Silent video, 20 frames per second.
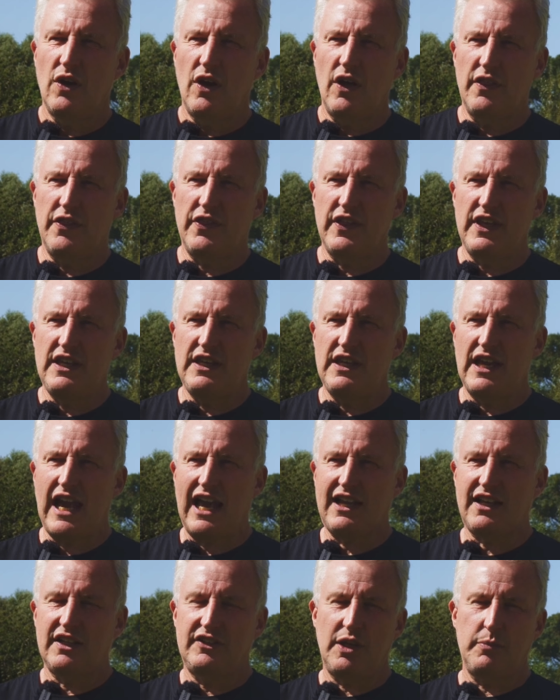The
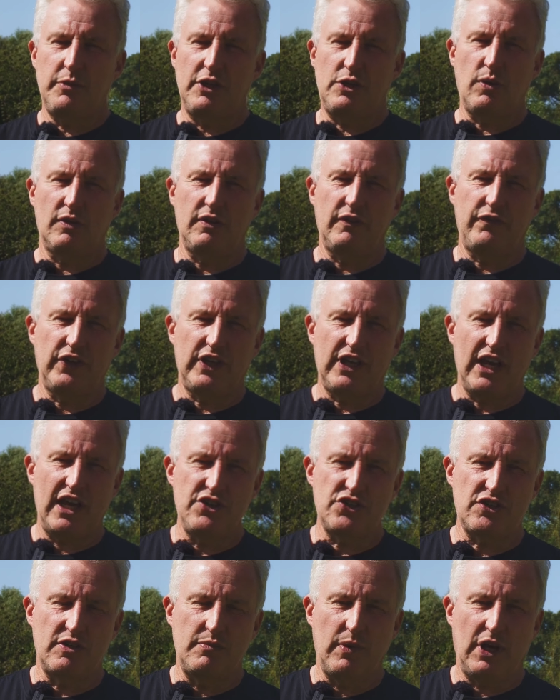academic
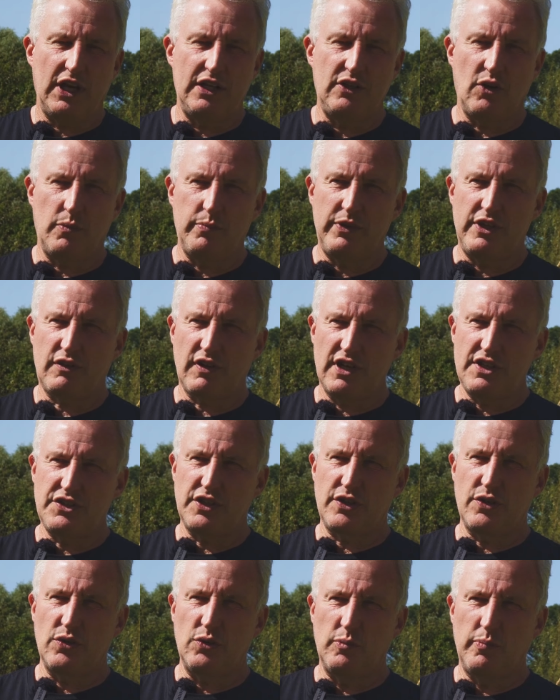qualification might not be
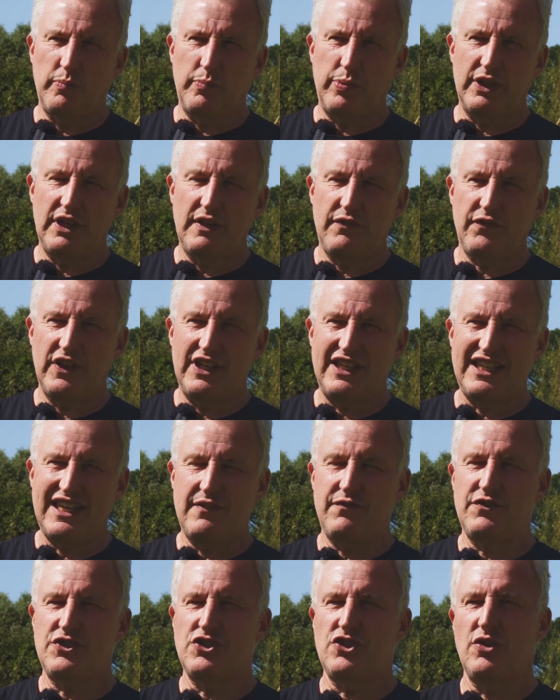critical, but if it
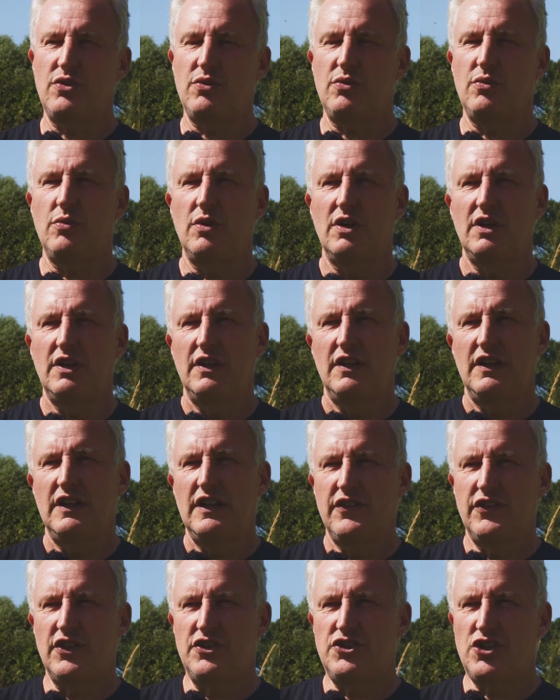gives you
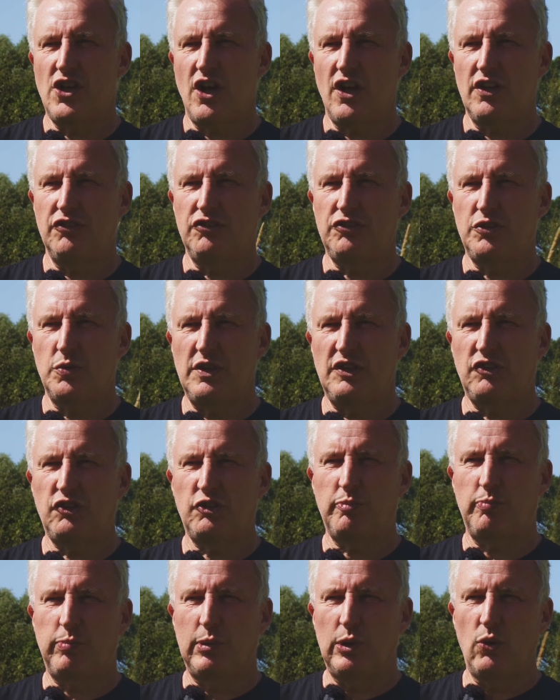the chance to
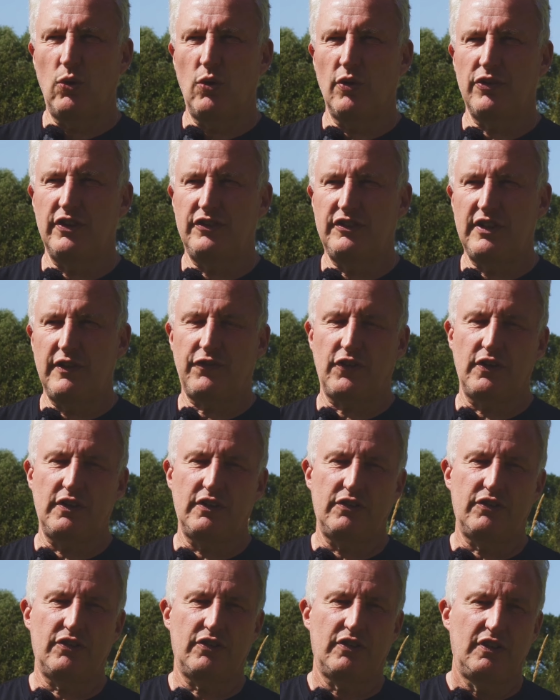explore the
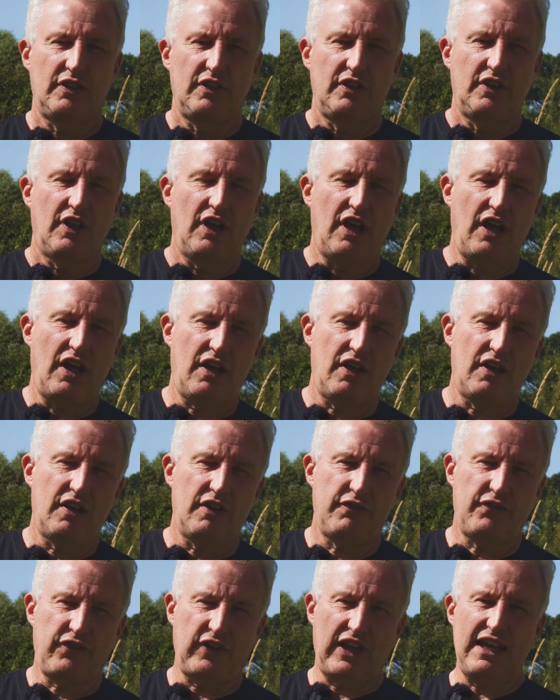different
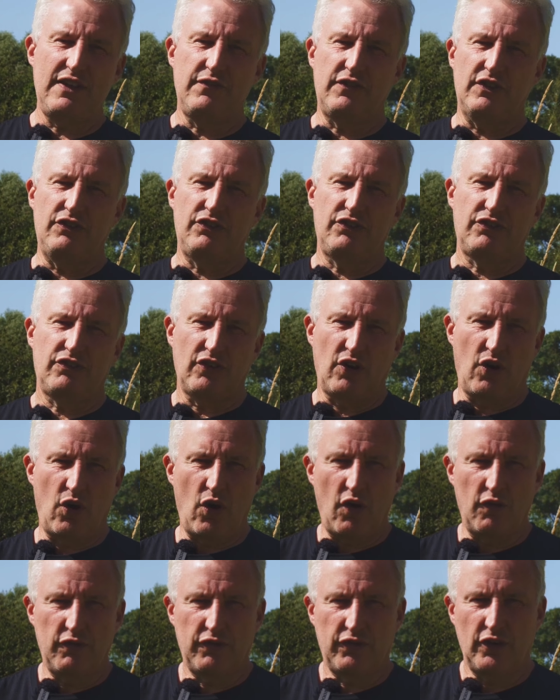flavors
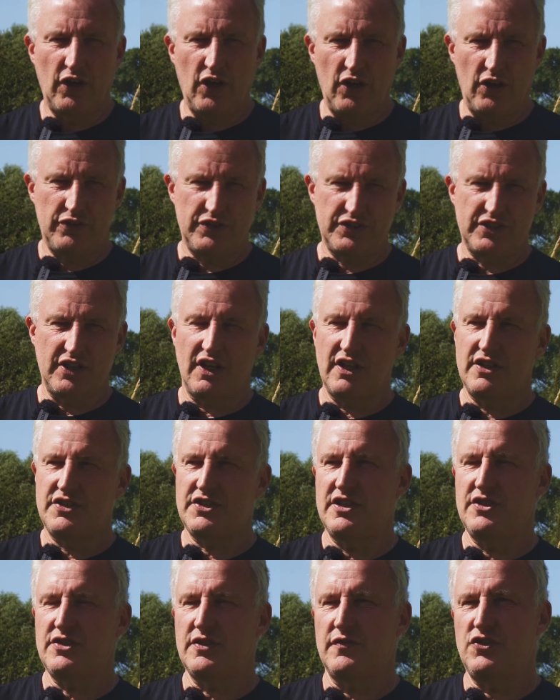of earth
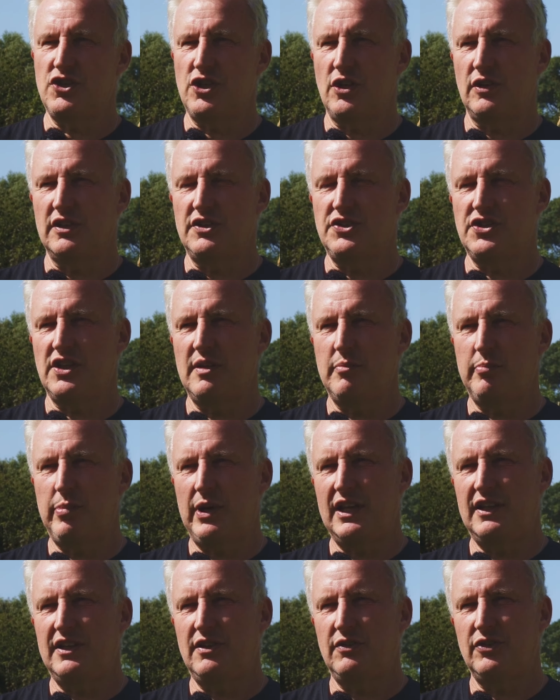sciences, of geology and
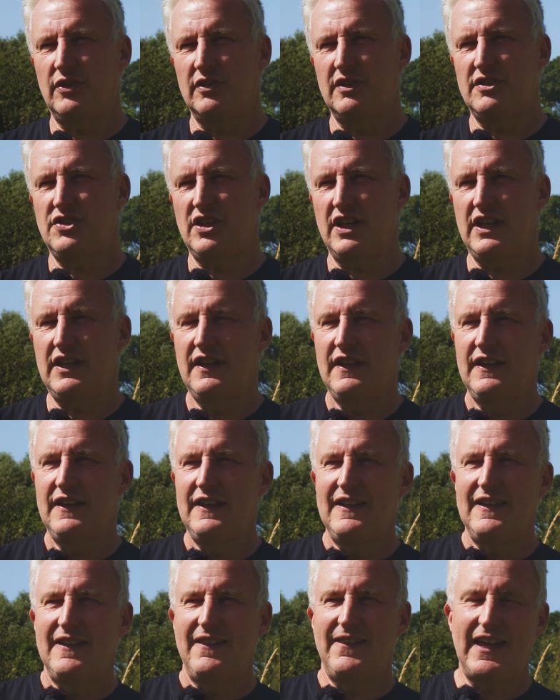paleontology,
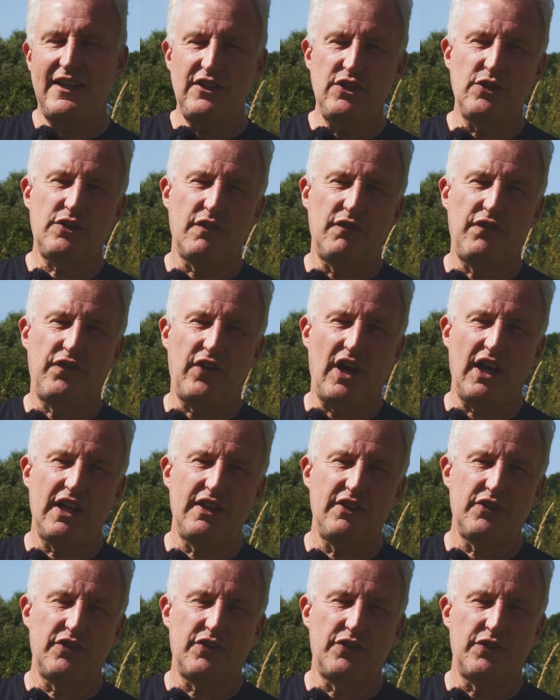then you can
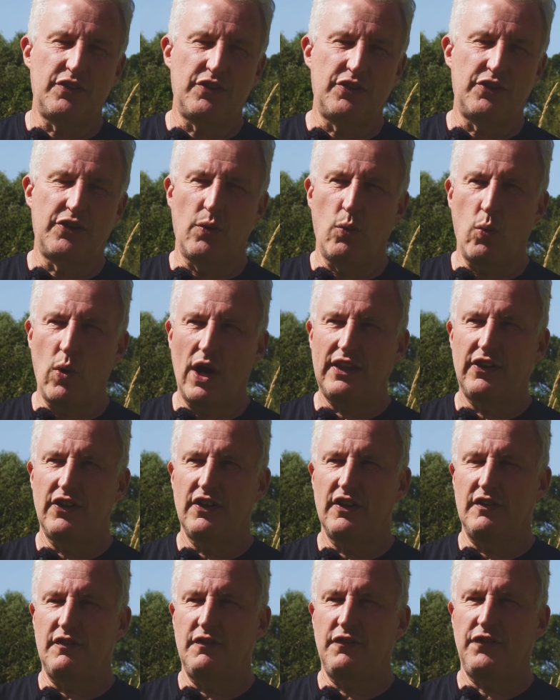find the one
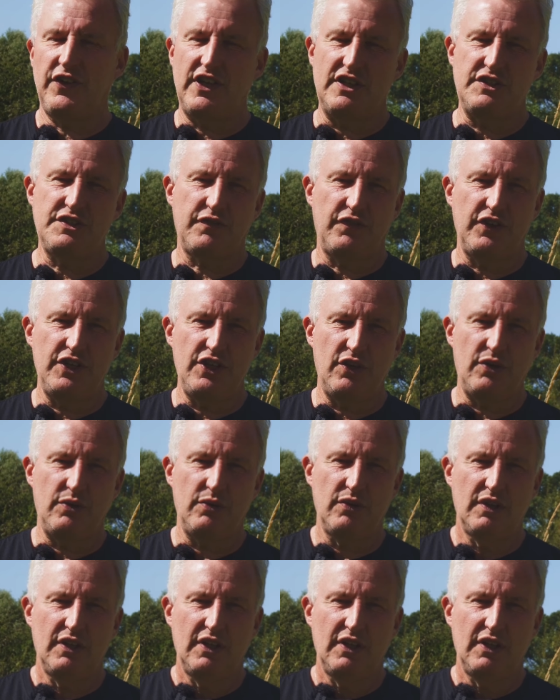that fits for you.